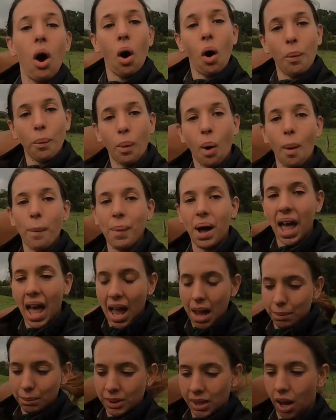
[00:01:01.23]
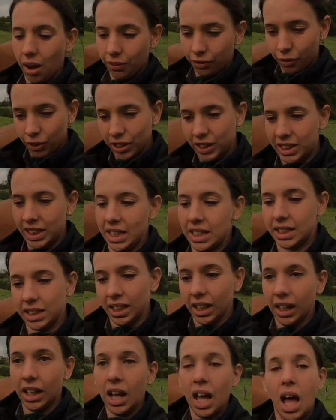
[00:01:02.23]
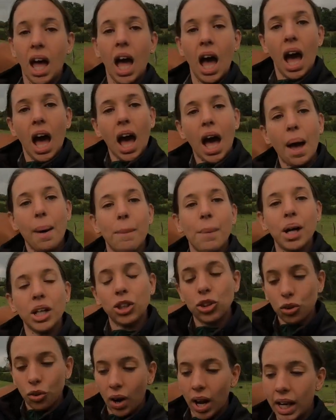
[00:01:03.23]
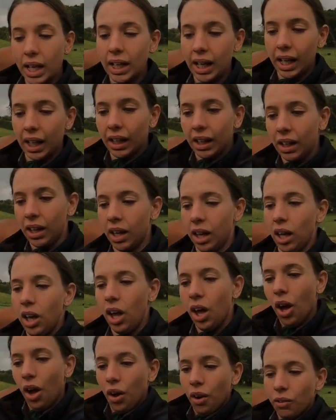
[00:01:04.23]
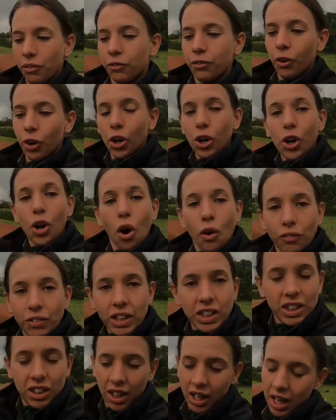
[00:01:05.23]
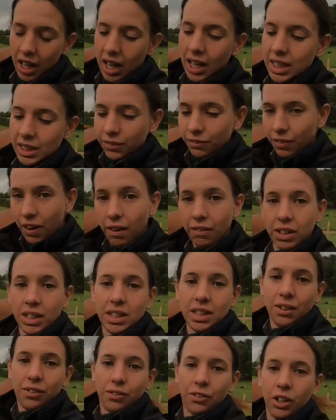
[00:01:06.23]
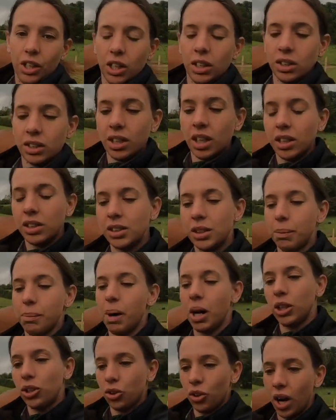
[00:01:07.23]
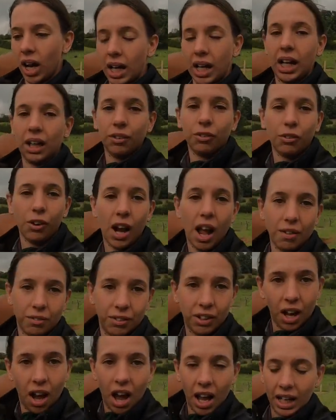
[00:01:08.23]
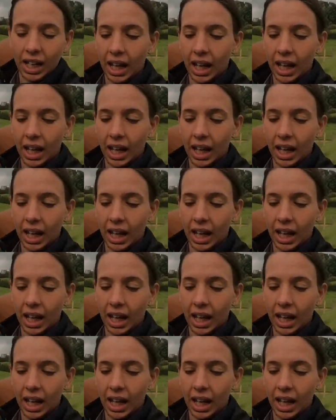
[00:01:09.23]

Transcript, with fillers: on what my aims are for a season, and my training for a novice year is very different to my training for an FEI